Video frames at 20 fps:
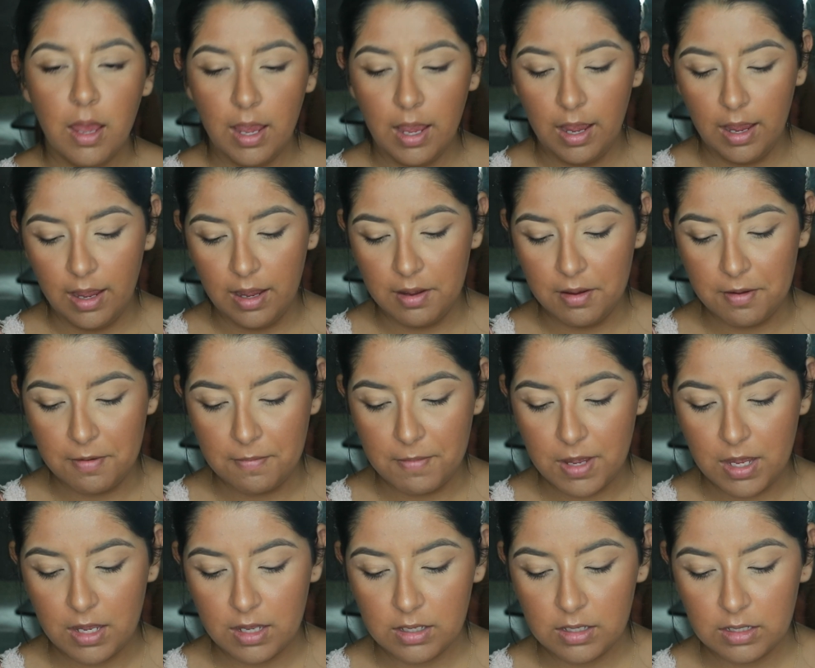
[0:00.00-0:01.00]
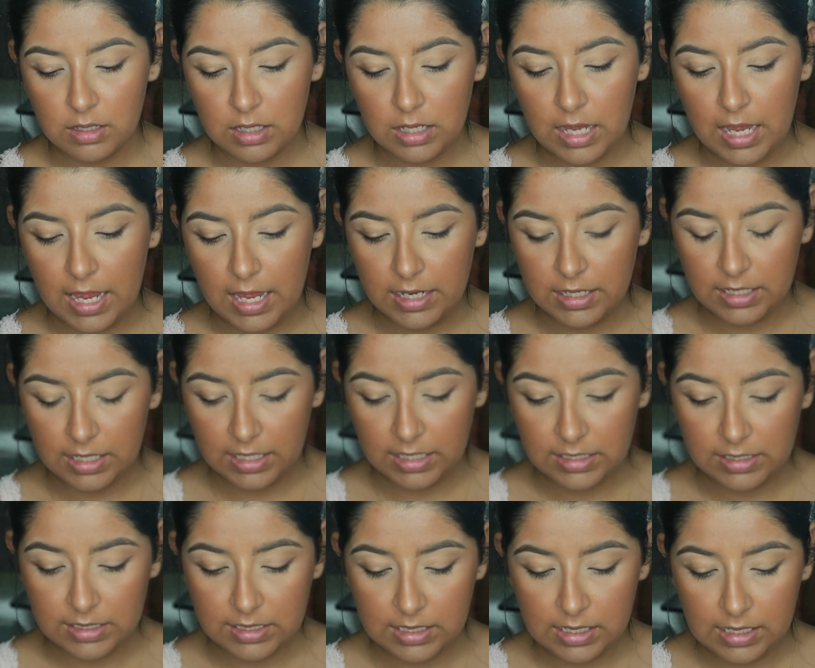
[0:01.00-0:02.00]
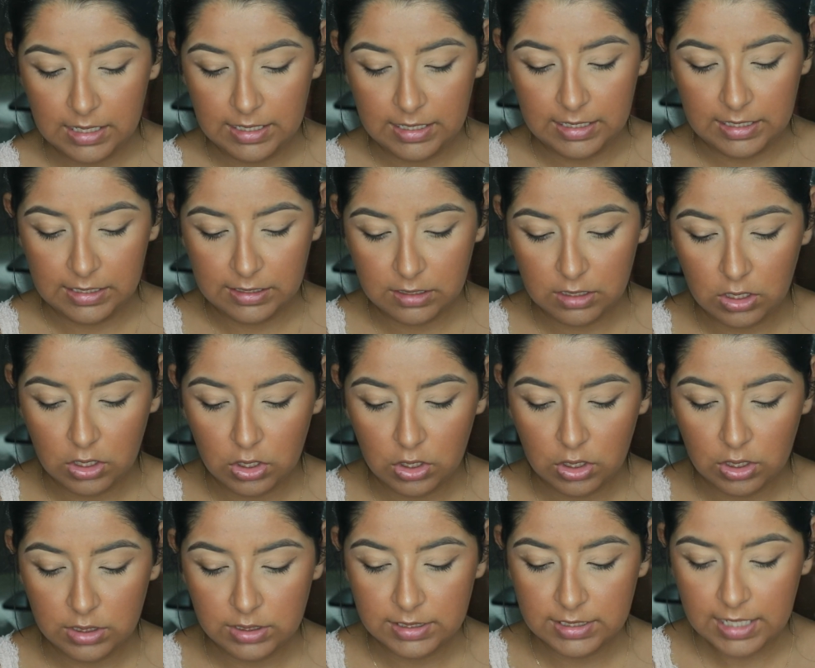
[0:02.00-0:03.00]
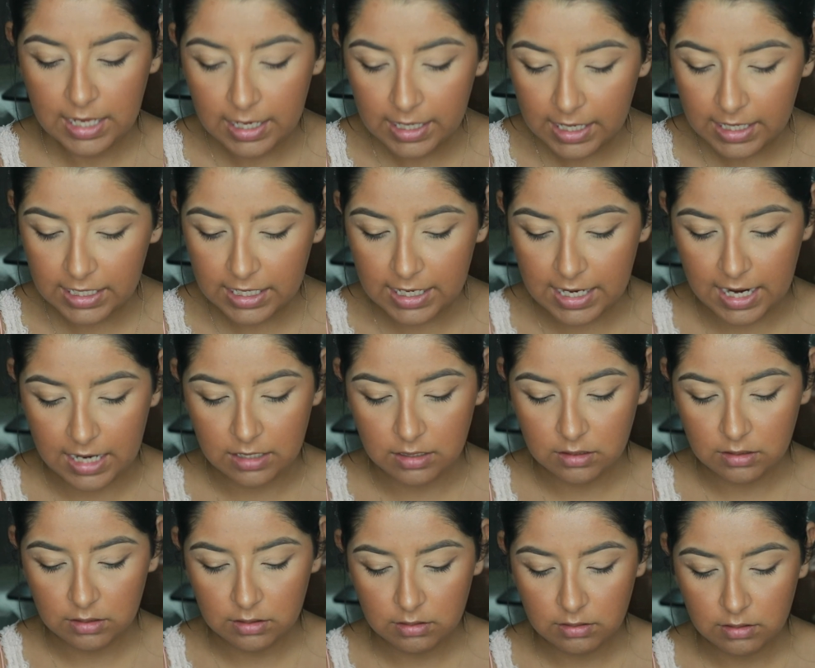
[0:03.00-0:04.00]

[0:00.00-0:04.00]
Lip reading: And it is $10.99.